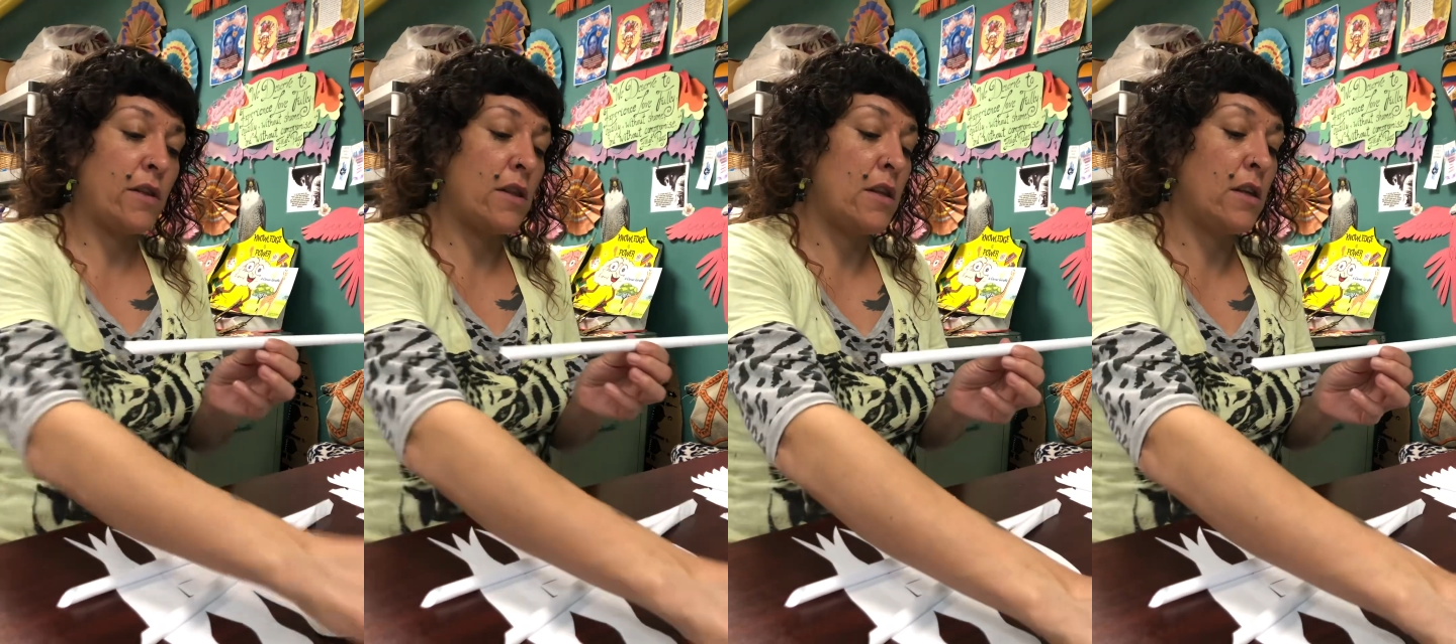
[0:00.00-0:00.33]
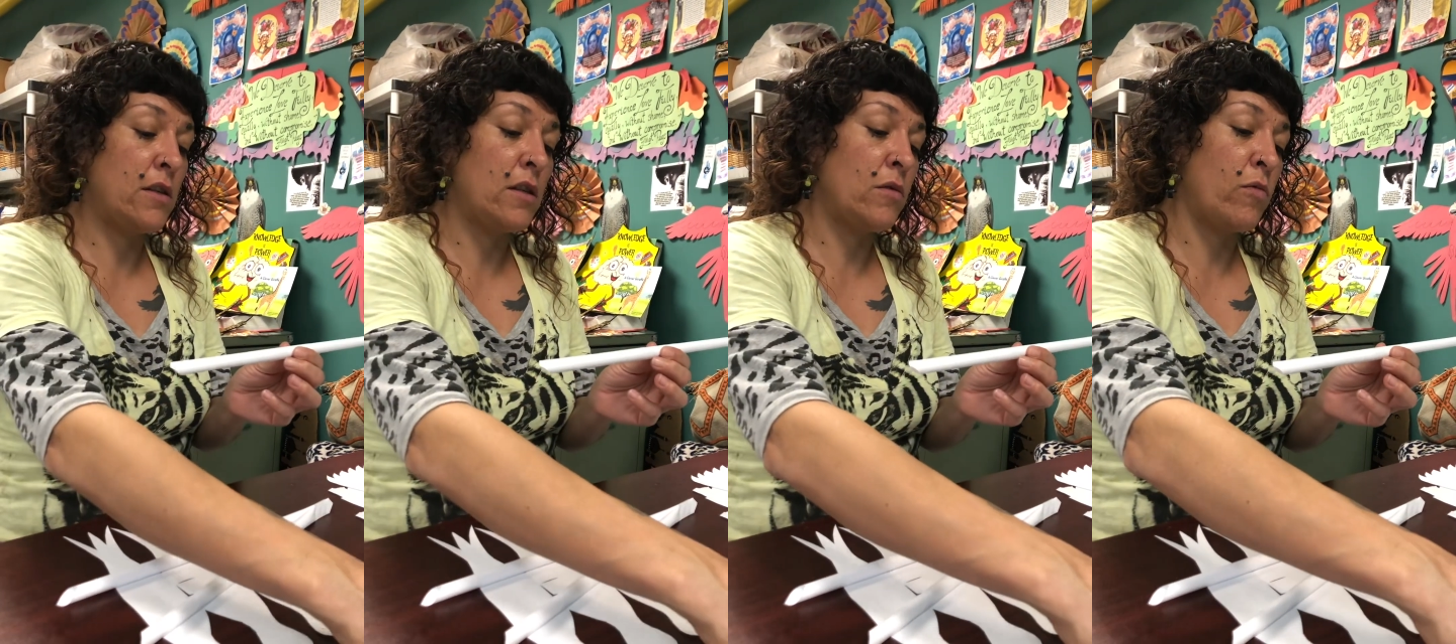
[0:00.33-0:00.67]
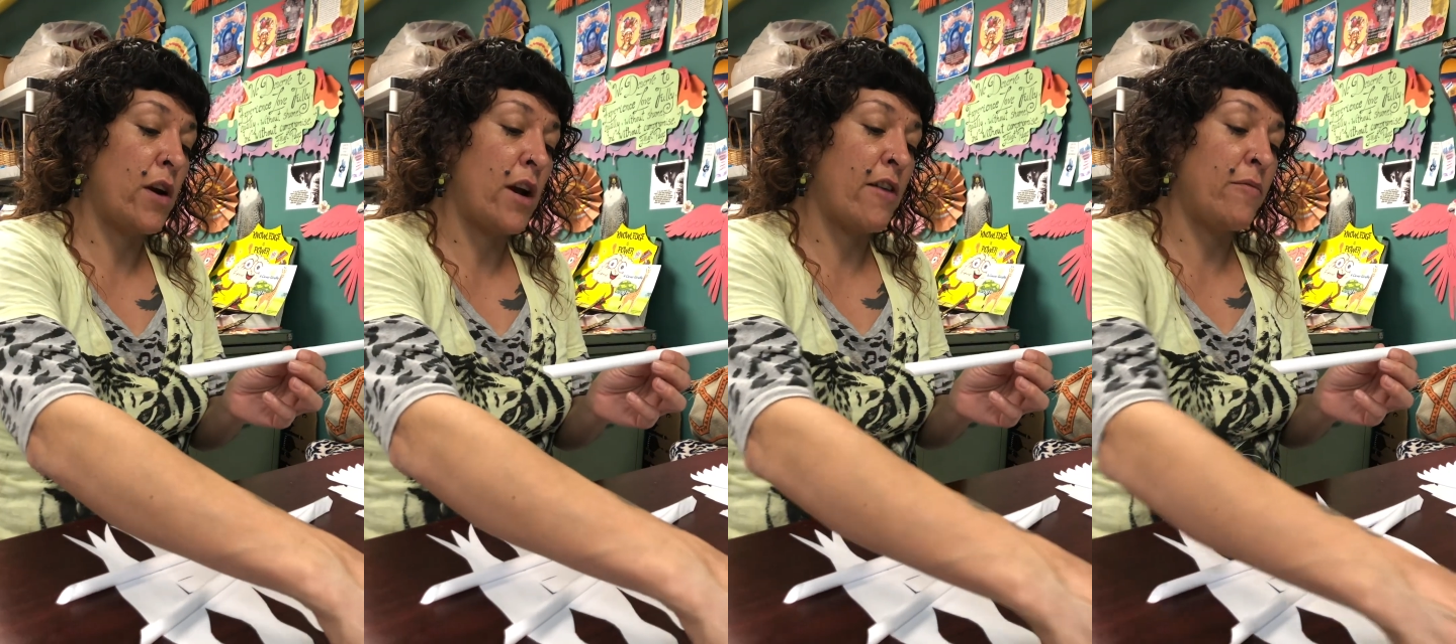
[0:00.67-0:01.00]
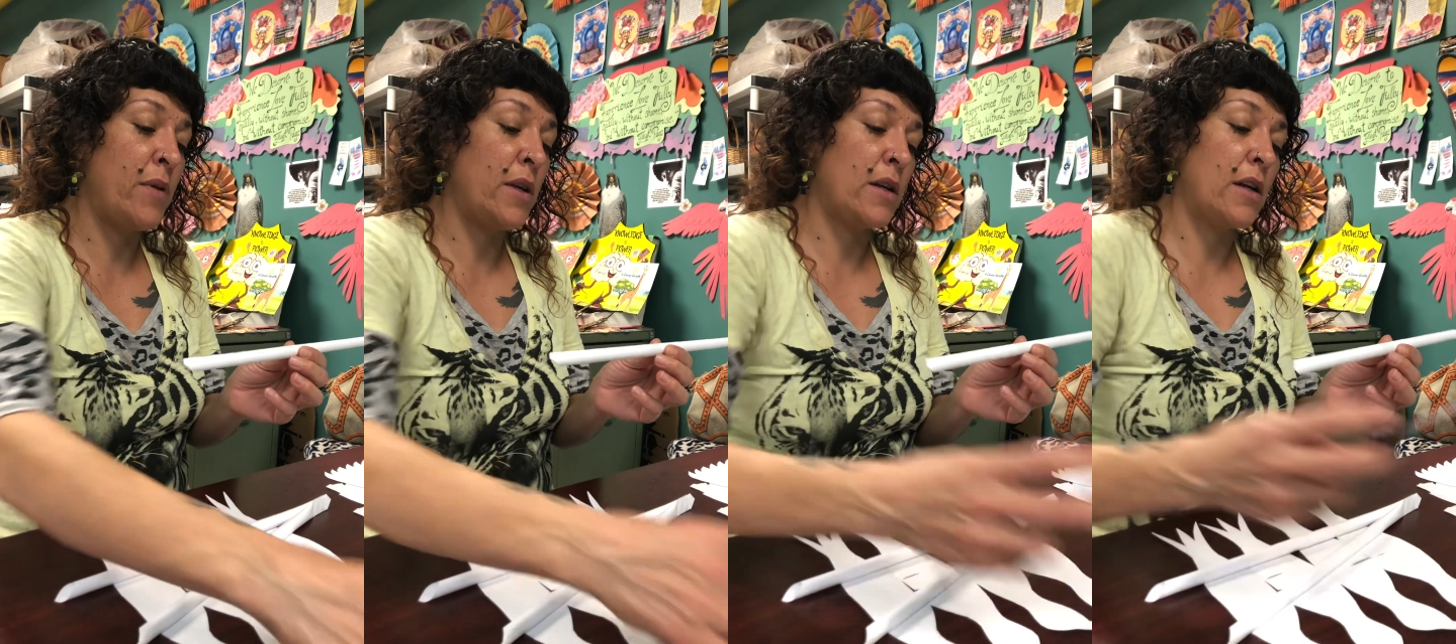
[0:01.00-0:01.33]
And this is where I've
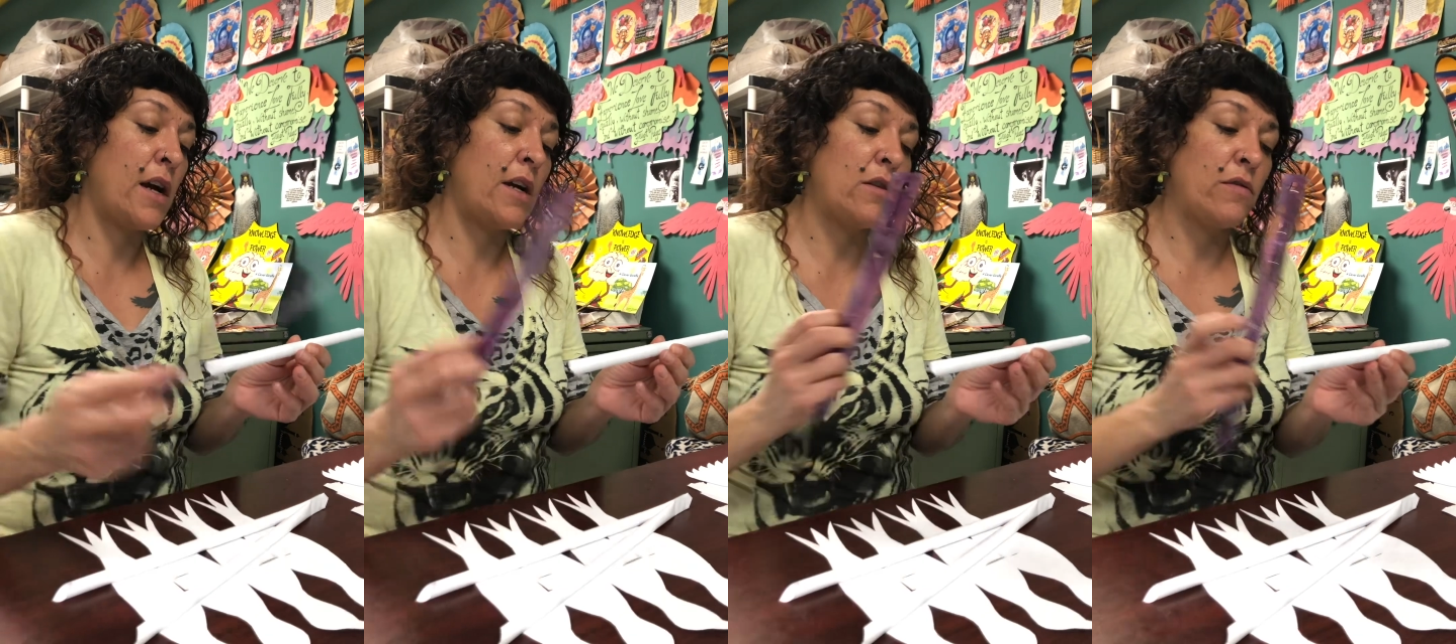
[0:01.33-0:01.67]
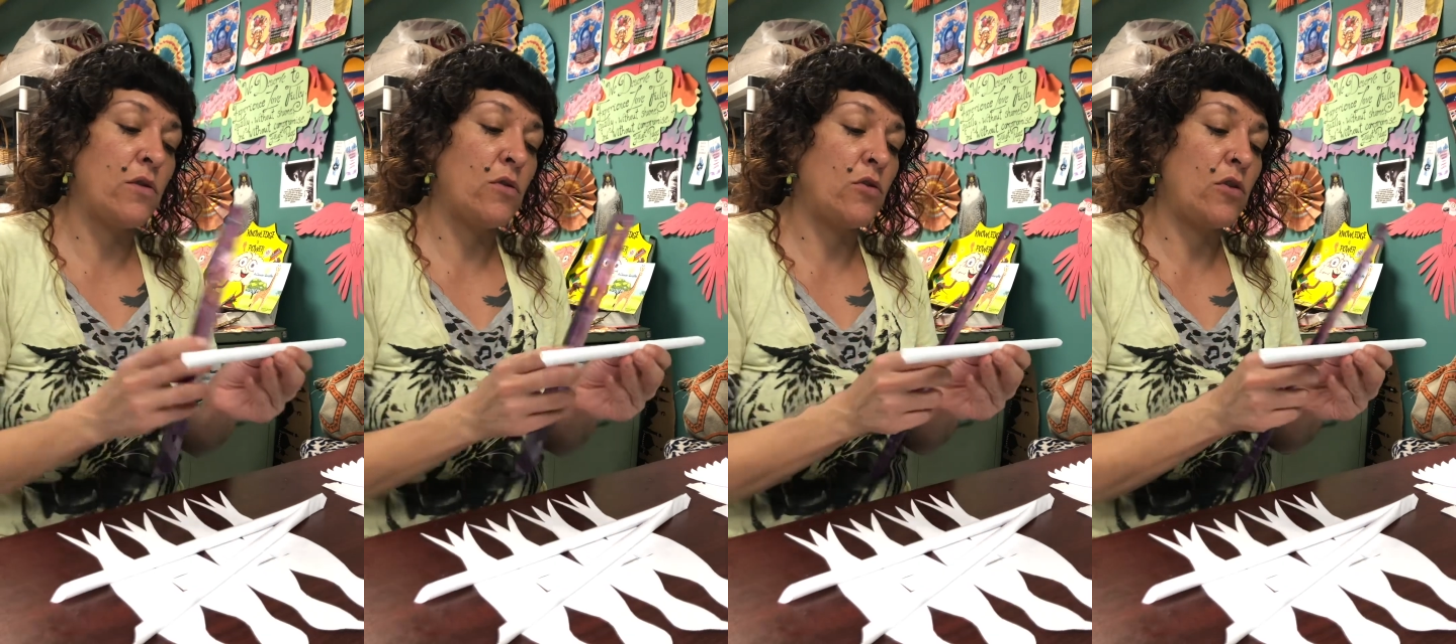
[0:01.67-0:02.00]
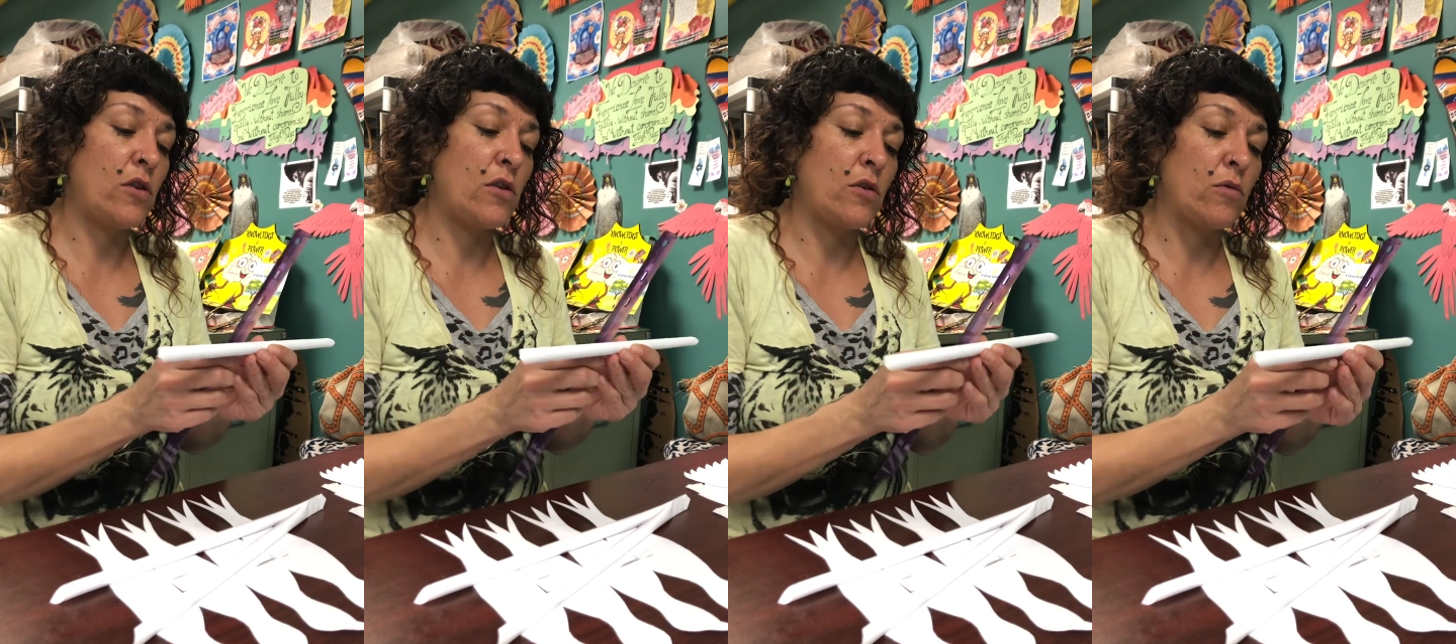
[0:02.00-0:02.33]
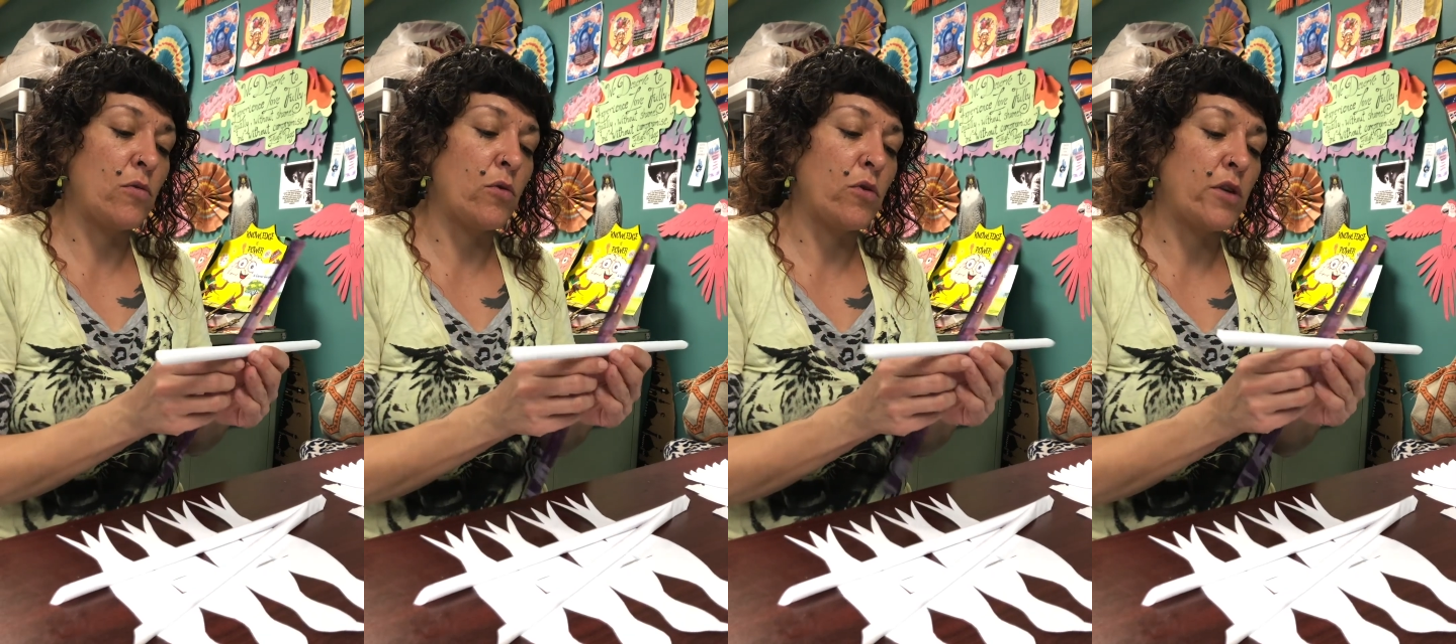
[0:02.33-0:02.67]
been kind of using the
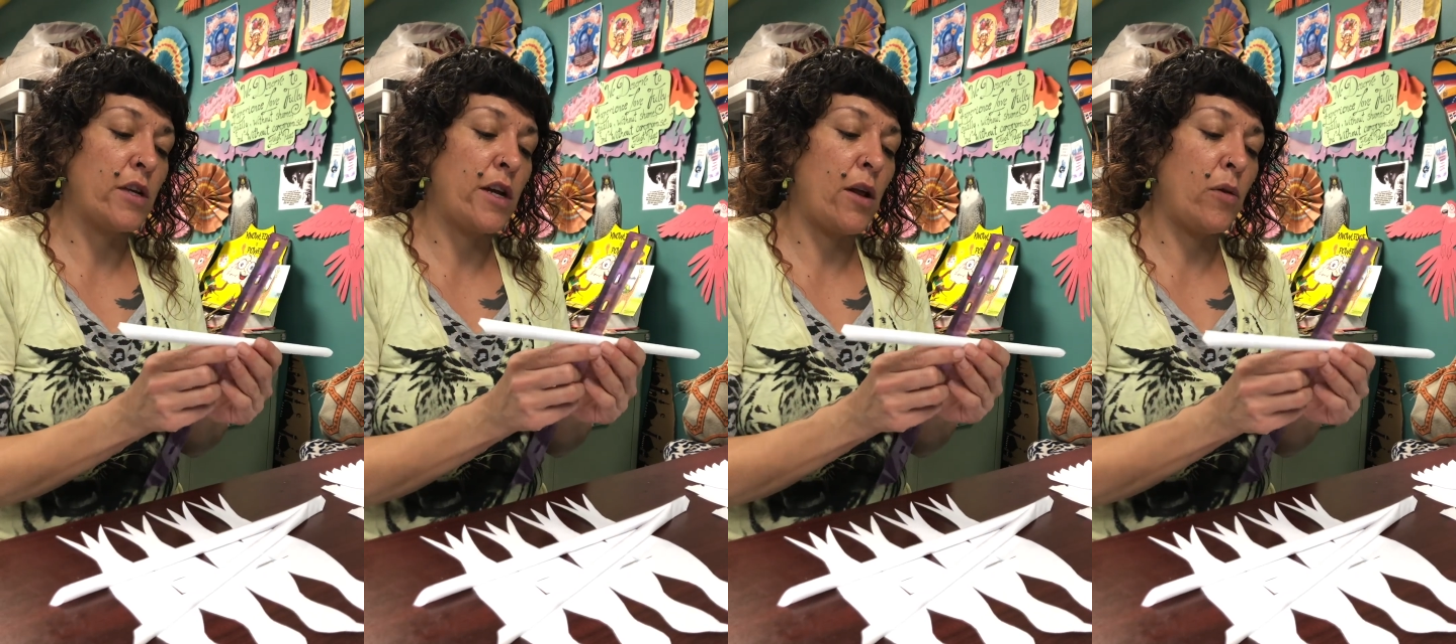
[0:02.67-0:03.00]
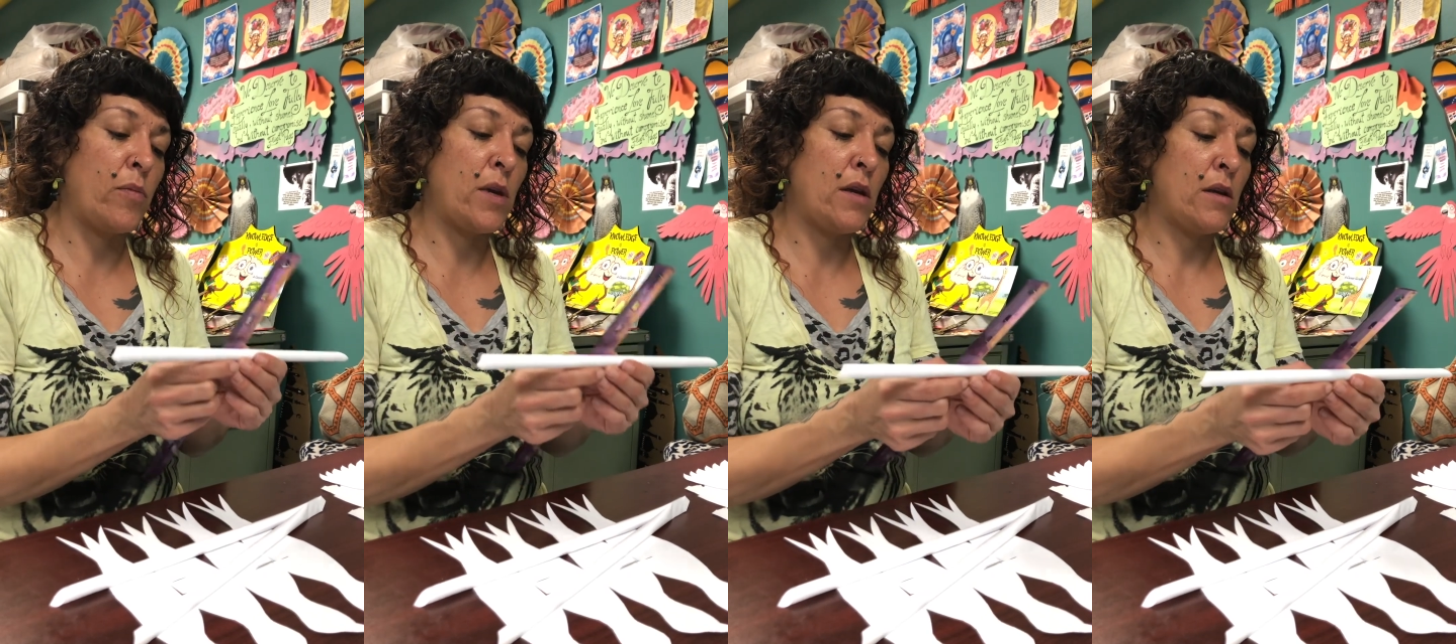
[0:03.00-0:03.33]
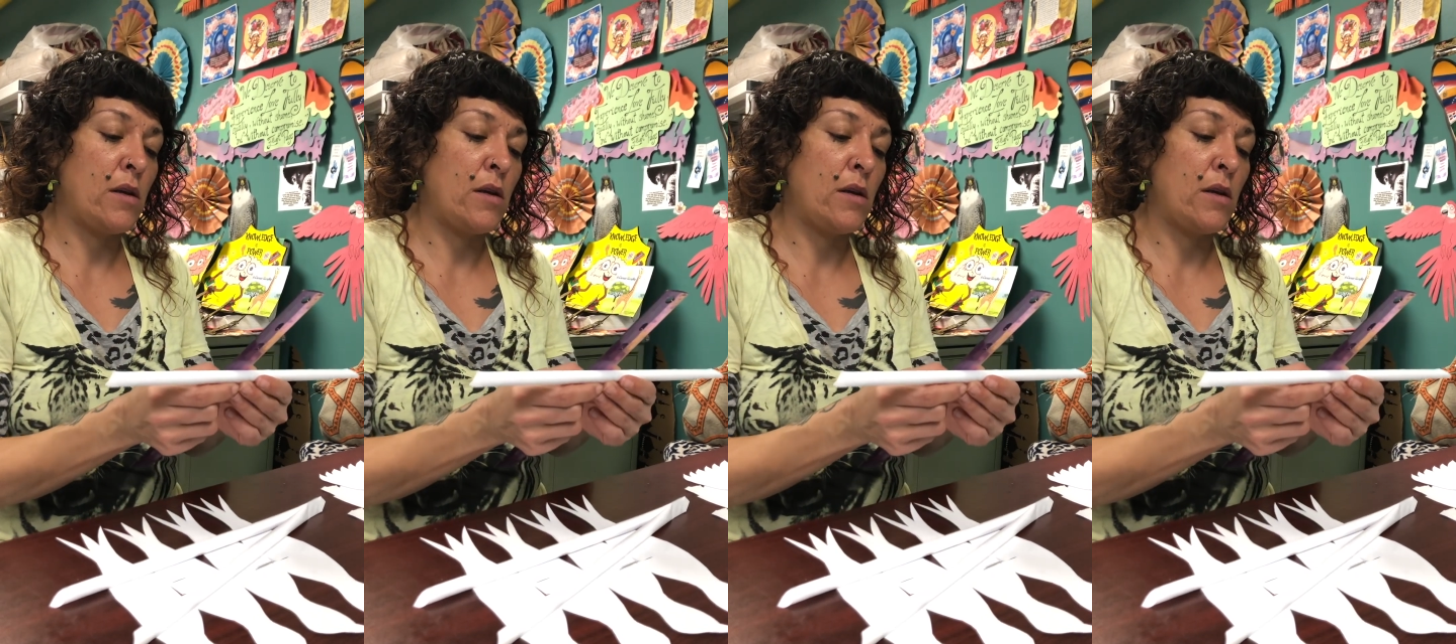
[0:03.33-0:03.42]
ruler to help me,